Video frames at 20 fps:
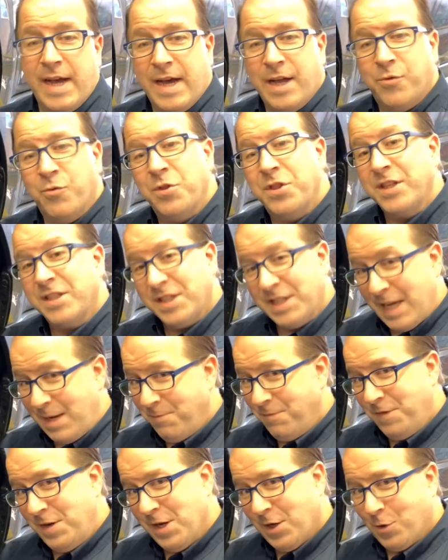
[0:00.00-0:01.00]
with the same
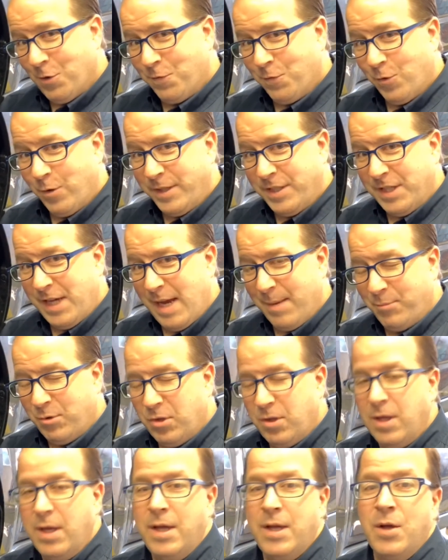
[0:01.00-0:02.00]
vehicle, for example,
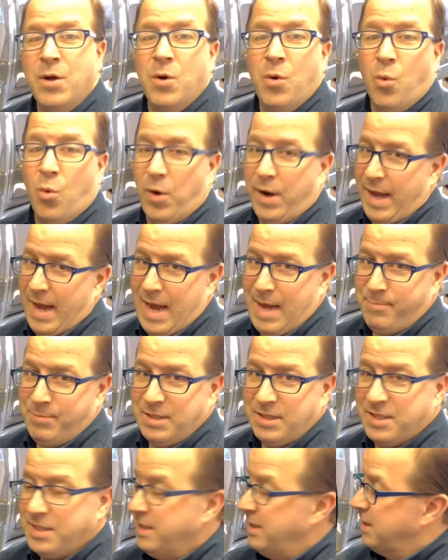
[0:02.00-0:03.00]
what happens
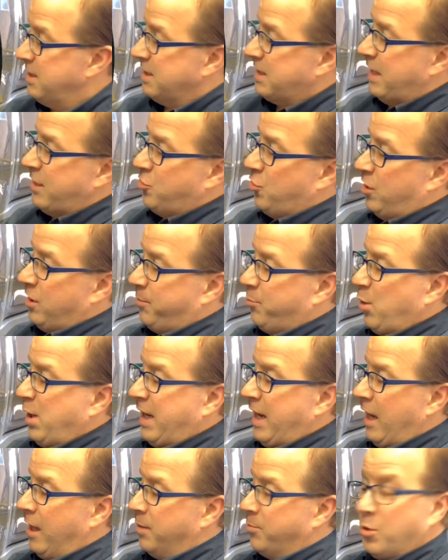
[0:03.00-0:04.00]
is this hydraulic brake
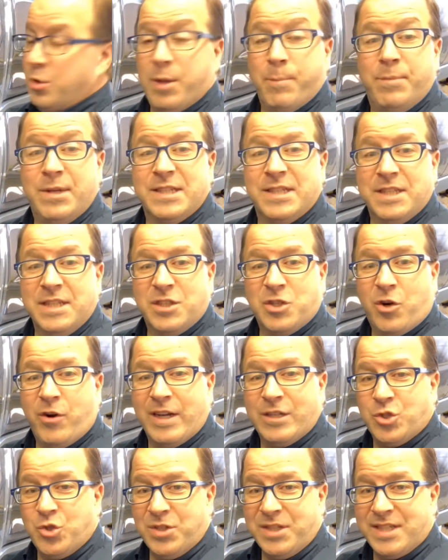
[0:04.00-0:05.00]
caliper, the pistons are
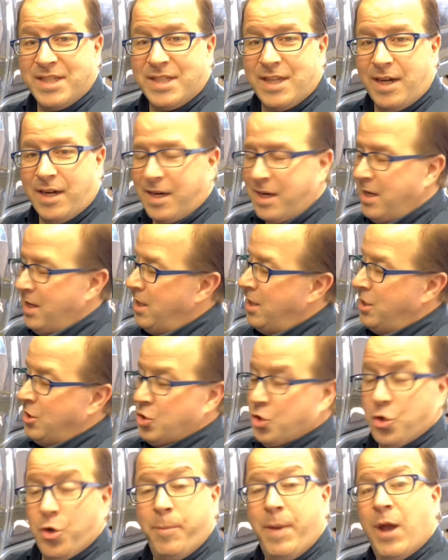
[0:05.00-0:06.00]
actually stuck. So no
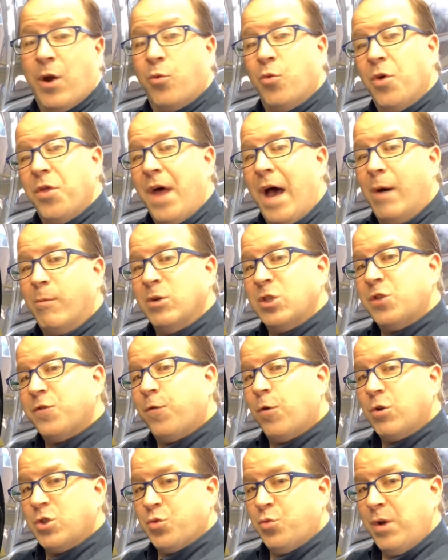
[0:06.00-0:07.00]
matter with how much
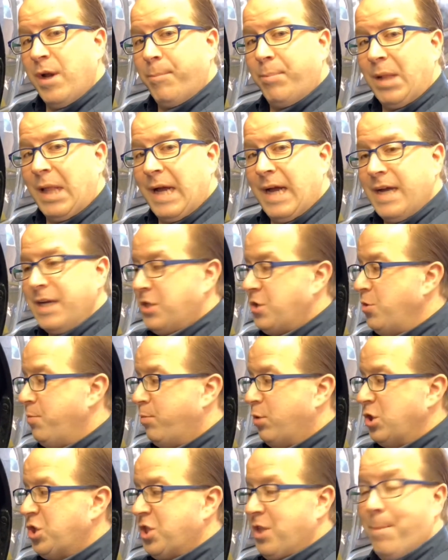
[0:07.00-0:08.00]
force we apply to push
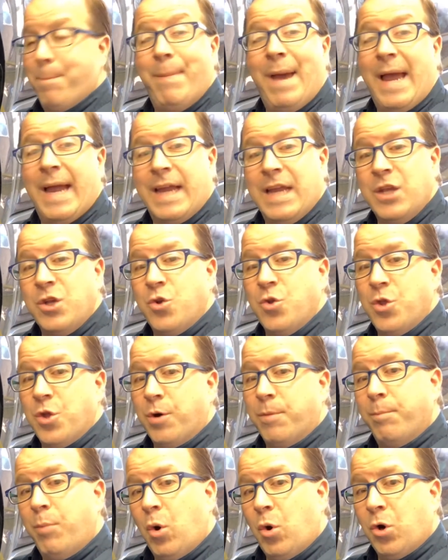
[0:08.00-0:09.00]
them back into their
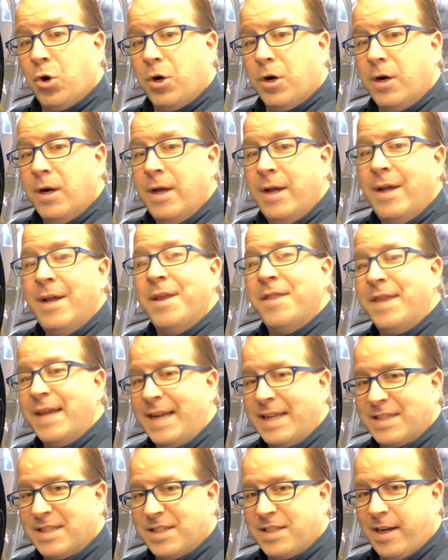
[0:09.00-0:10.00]
bore, they get
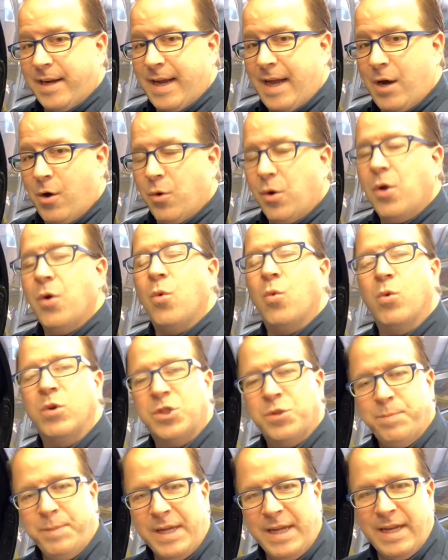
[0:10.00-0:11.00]
stuck out, which
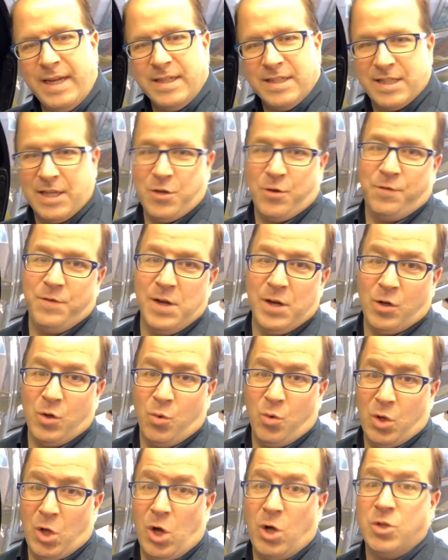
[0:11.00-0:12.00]
means that your vehicle will
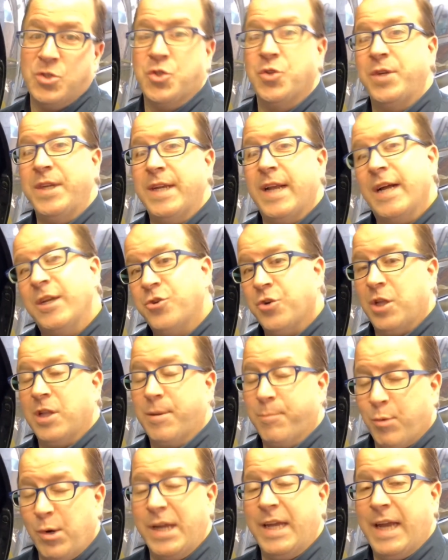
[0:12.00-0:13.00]
also need hydraulic
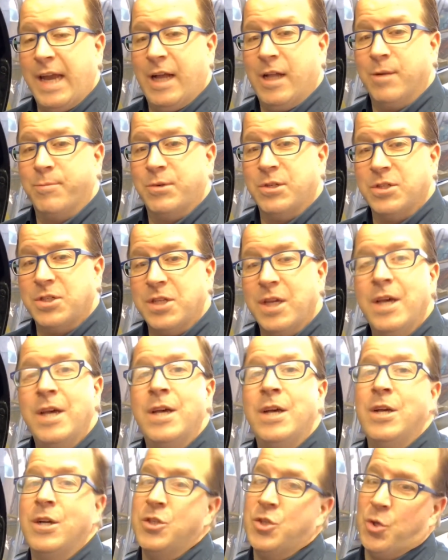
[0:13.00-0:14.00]
brake calipers.
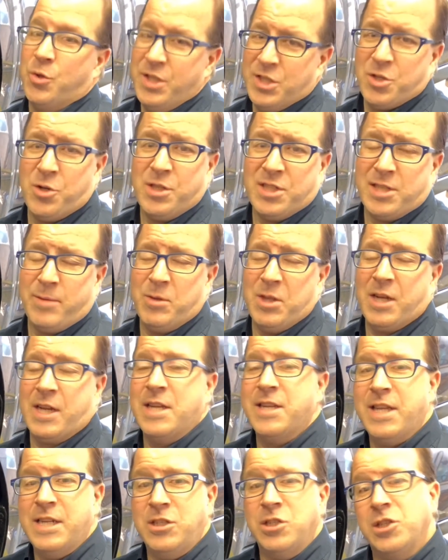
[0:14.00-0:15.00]
So these are some of the
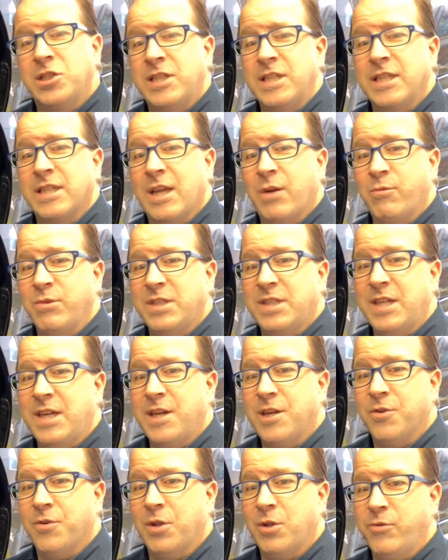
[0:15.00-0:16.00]
contingencies that we see here
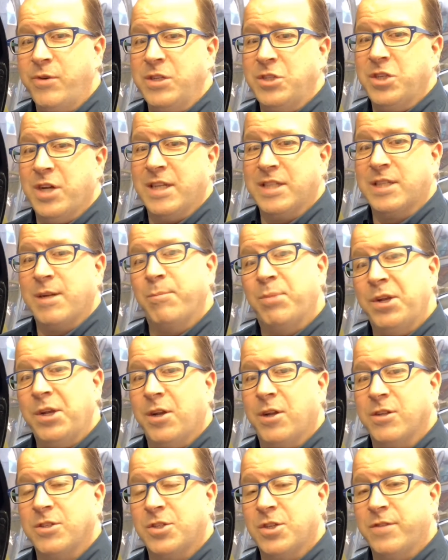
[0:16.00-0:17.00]
at Louie and John's Complete Auto
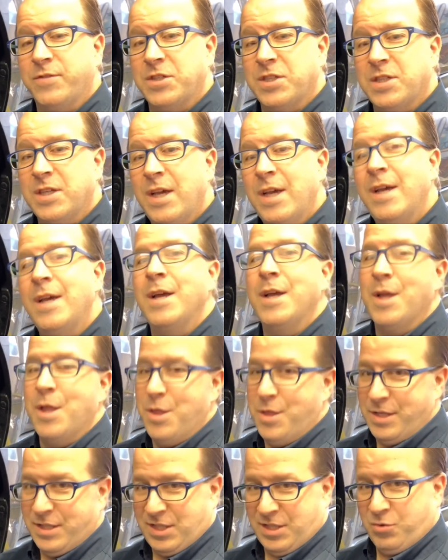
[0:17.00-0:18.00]
Service.
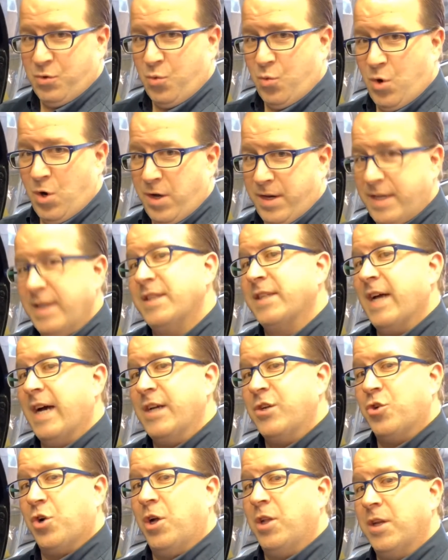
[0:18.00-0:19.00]
This one is a
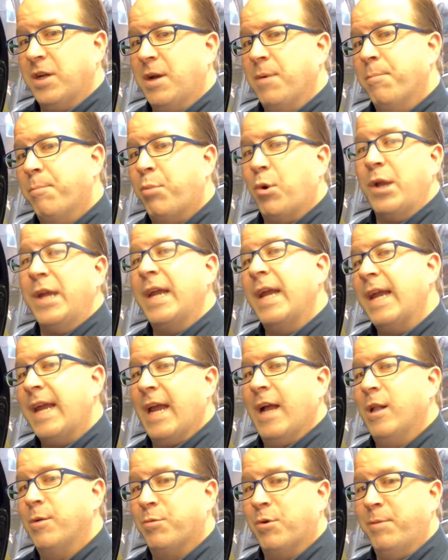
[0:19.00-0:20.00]
hydraulic brake
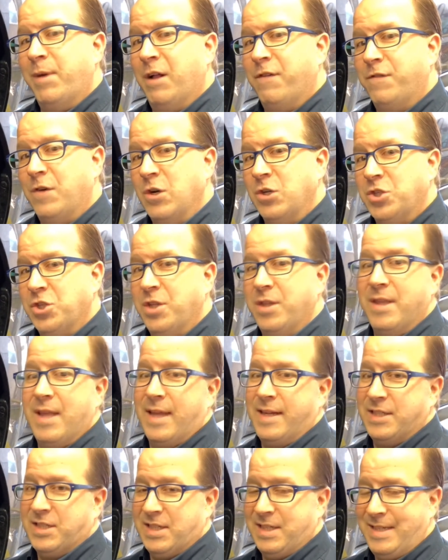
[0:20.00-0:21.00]
caliper malfunction that
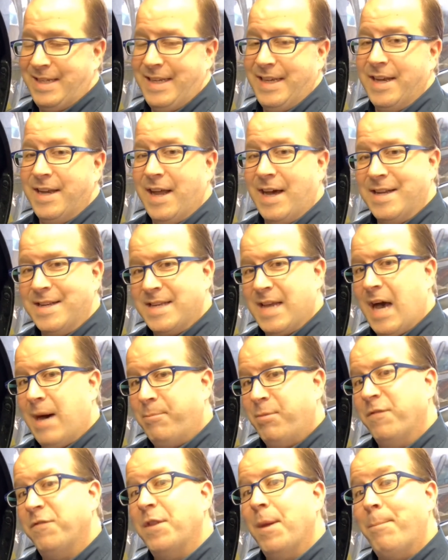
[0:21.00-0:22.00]
is needed on top of
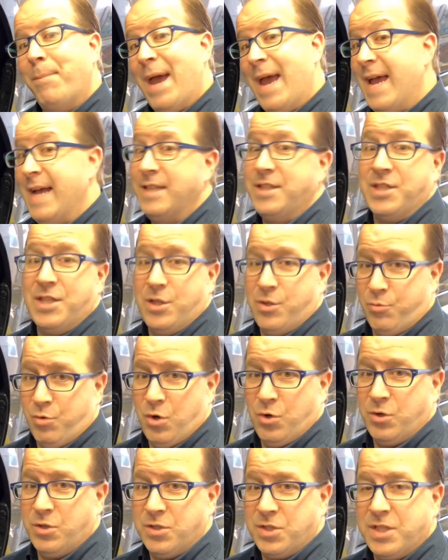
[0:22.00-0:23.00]
the pads and the
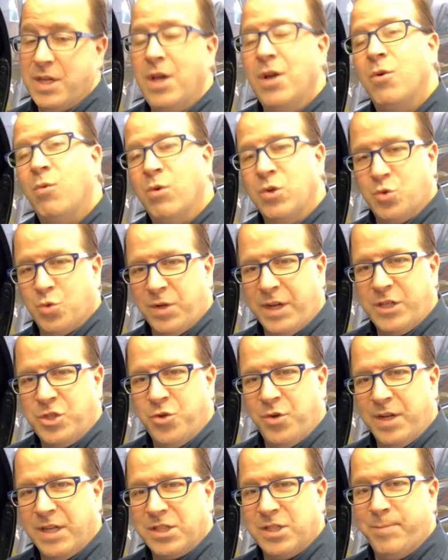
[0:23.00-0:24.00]
rotors, which we'll get you an
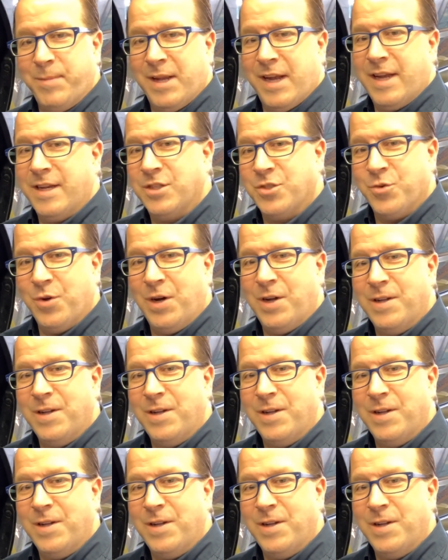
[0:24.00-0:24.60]
estimate on as well.